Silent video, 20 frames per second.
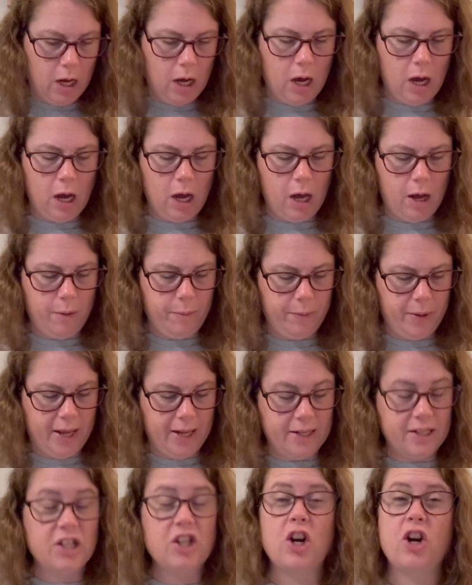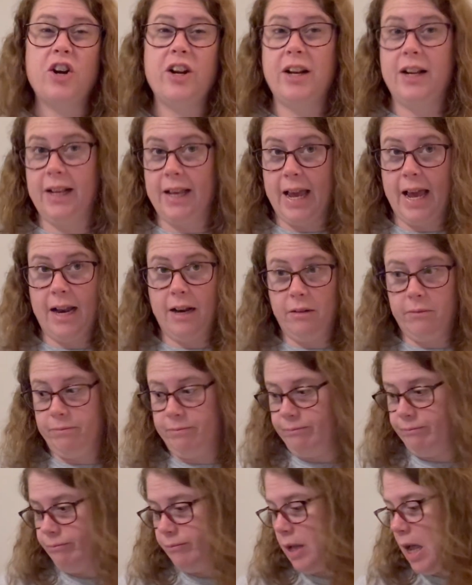And start it again
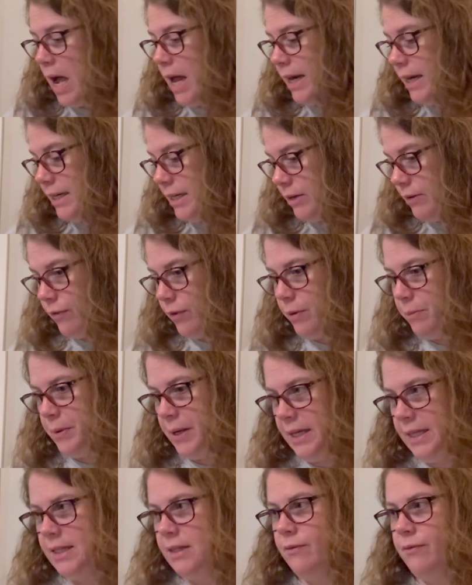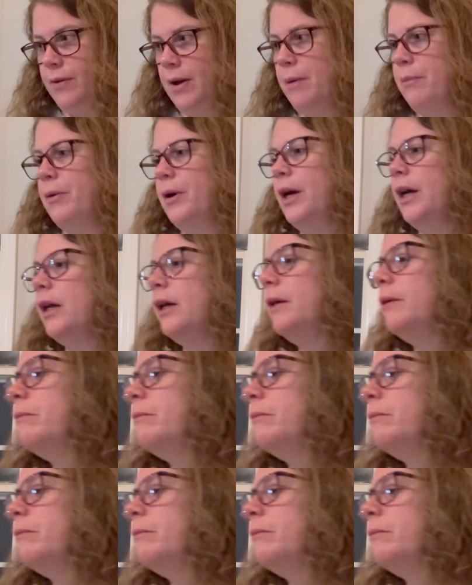on a different piece of fabric.